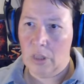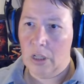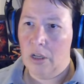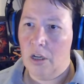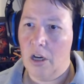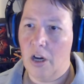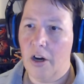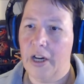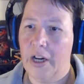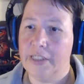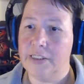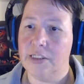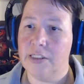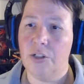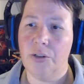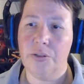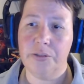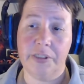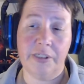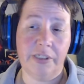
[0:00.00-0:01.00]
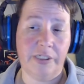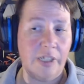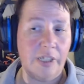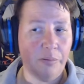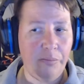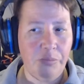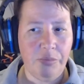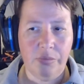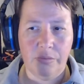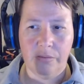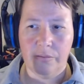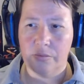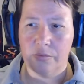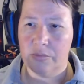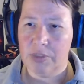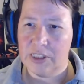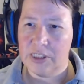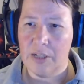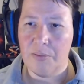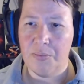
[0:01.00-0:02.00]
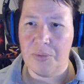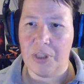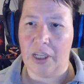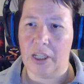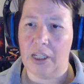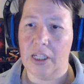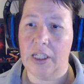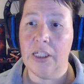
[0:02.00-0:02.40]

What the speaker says: All right, so same thing.